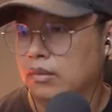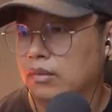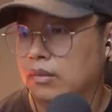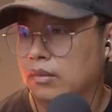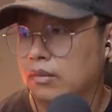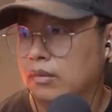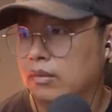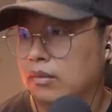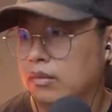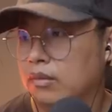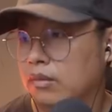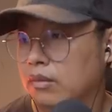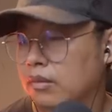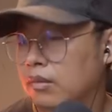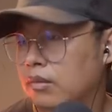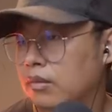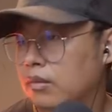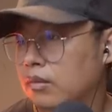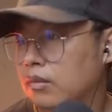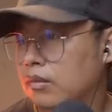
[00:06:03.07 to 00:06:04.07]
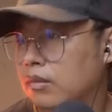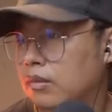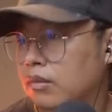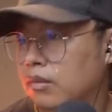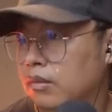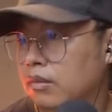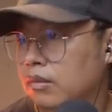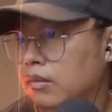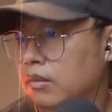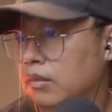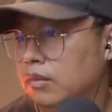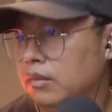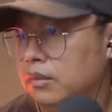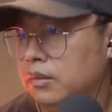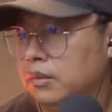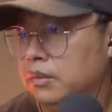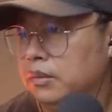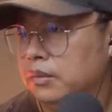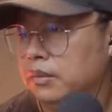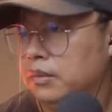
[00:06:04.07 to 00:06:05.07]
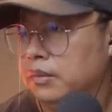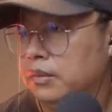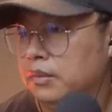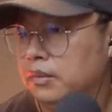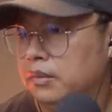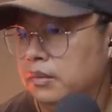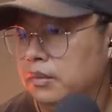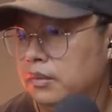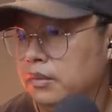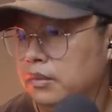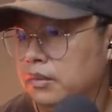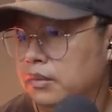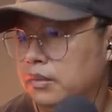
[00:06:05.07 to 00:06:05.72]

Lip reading: This person isn't speaking.